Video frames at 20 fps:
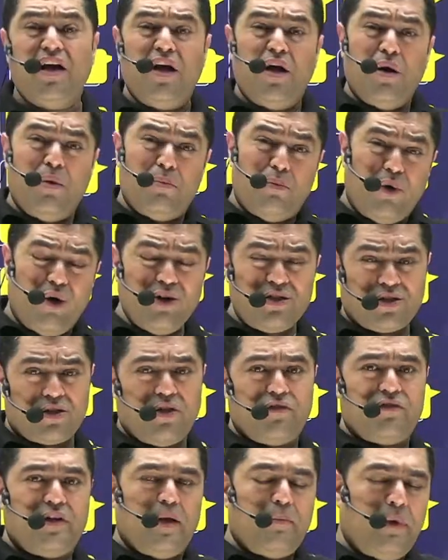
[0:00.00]
Most
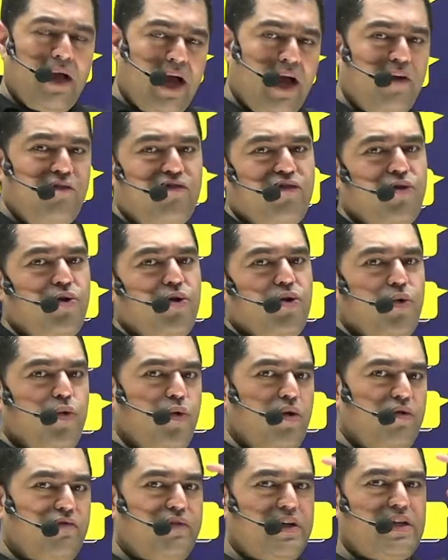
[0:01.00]
of them have to do
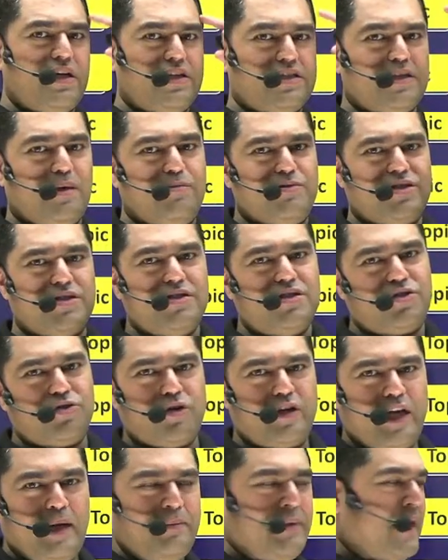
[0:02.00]
with assumptions, so
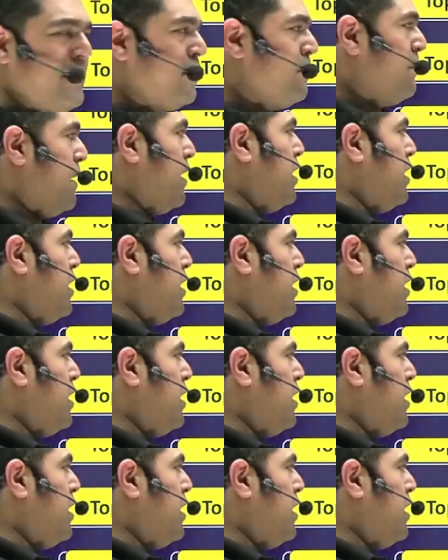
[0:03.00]
keep that in mind.